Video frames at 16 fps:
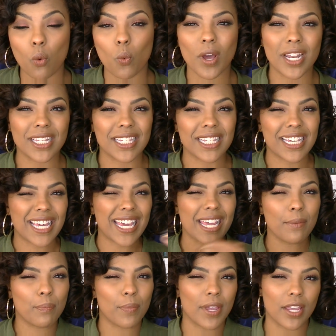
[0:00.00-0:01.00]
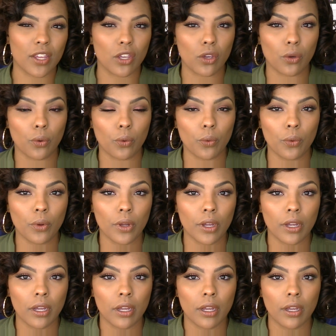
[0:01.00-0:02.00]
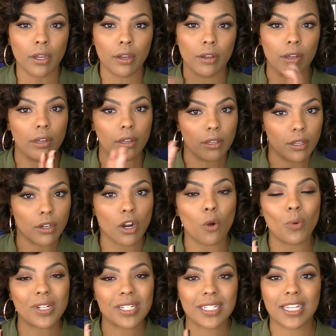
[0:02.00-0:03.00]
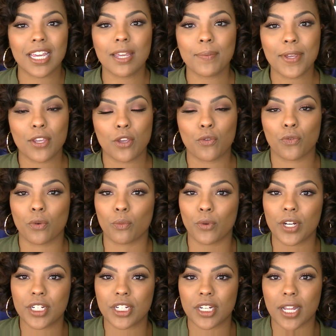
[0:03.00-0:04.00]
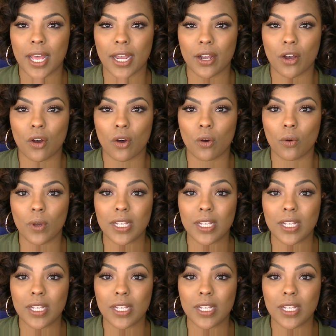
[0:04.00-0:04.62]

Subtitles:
what is keeping you? What's keeping you from reaching that goal?